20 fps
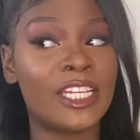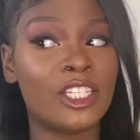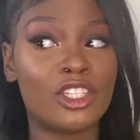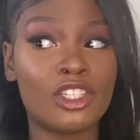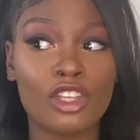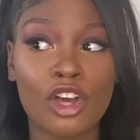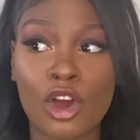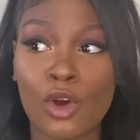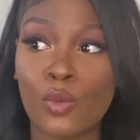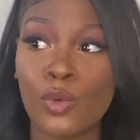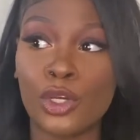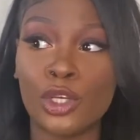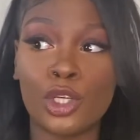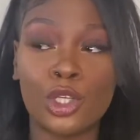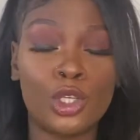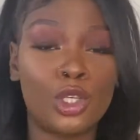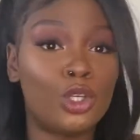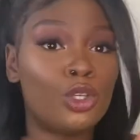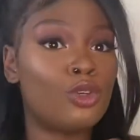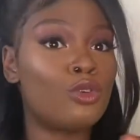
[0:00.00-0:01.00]
start with a
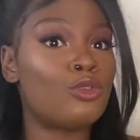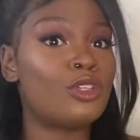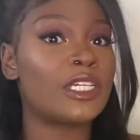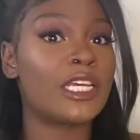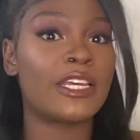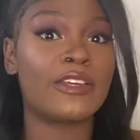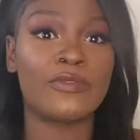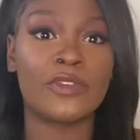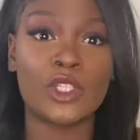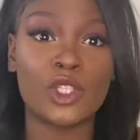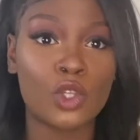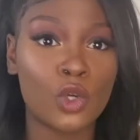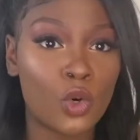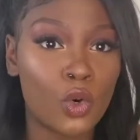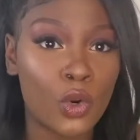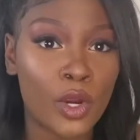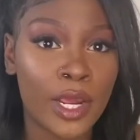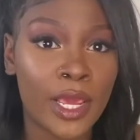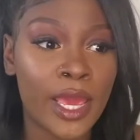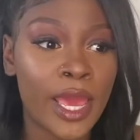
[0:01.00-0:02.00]
huge
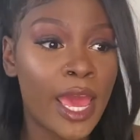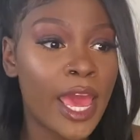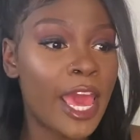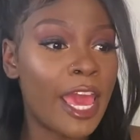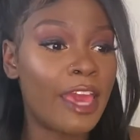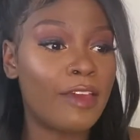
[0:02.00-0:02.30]
inventory.